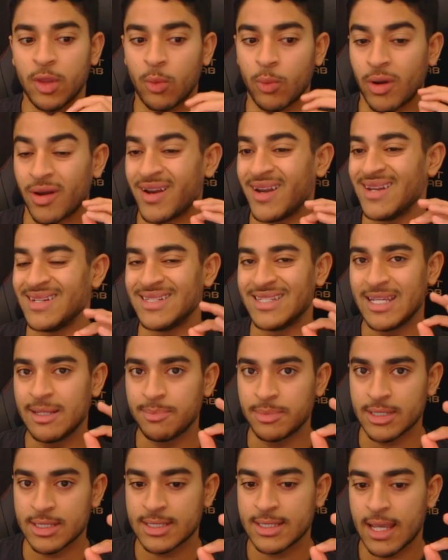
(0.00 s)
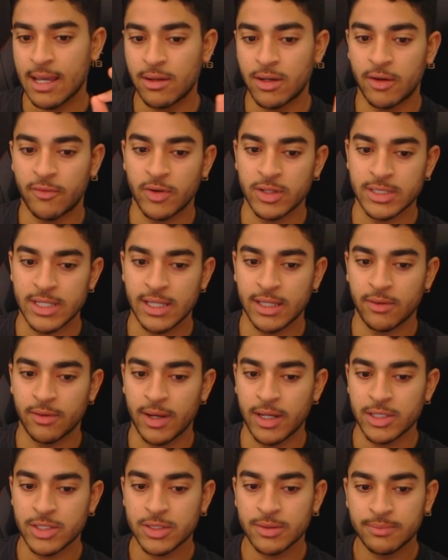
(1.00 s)
we're in a deep discount of our daily
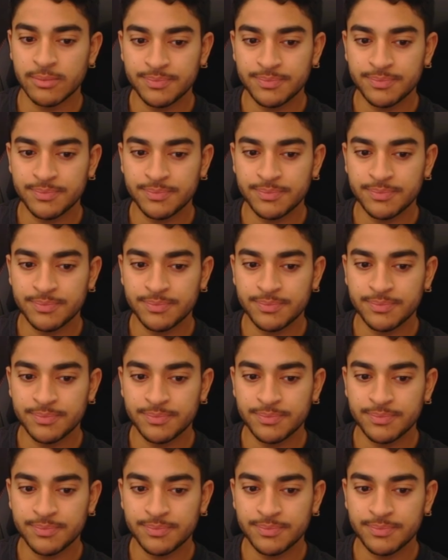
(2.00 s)
range,